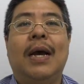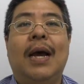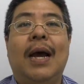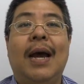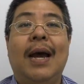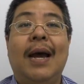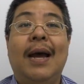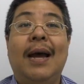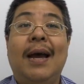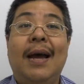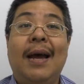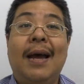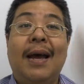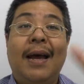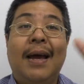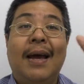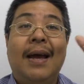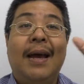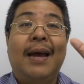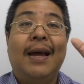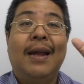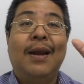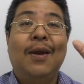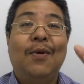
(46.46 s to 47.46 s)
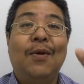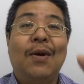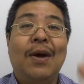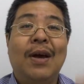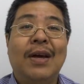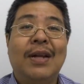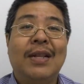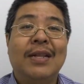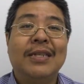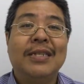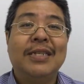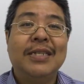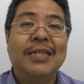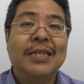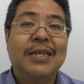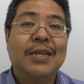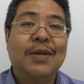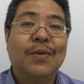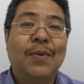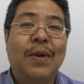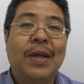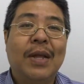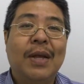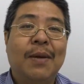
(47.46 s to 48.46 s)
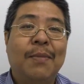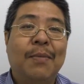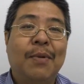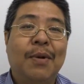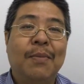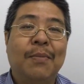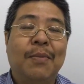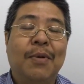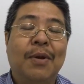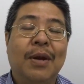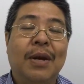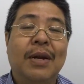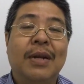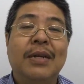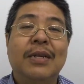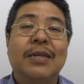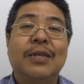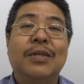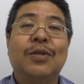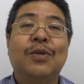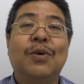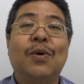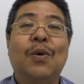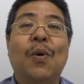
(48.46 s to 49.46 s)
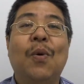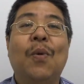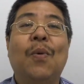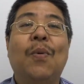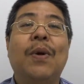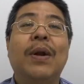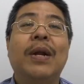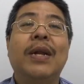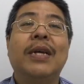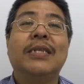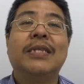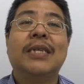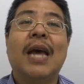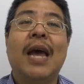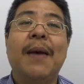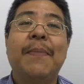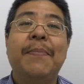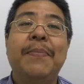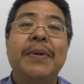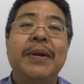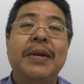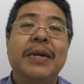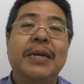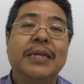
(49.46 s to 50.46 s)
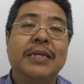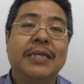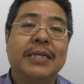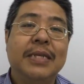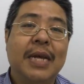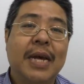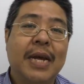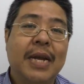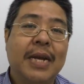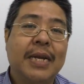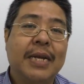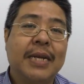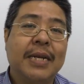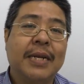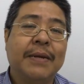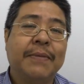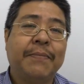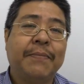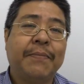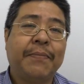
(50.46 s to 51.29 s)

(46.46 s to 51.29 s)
hello Uncle Caesar, welcome on board. So what has happened is that,